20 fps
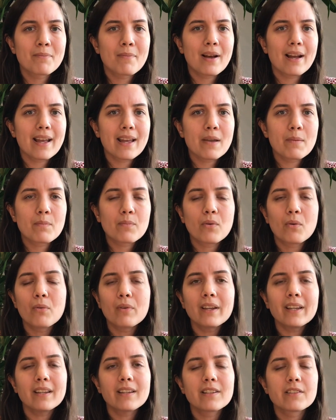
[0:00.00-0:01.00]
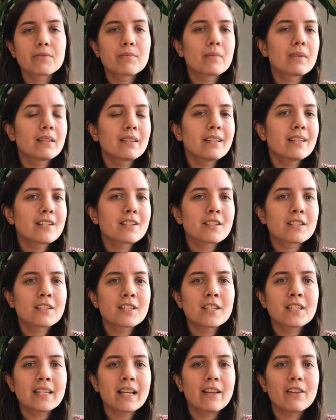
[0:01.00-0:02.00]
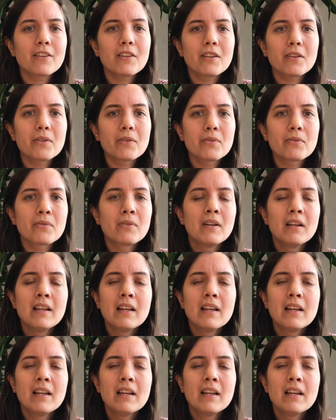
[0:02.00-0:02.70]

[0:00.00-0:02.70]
my point is really just to tell you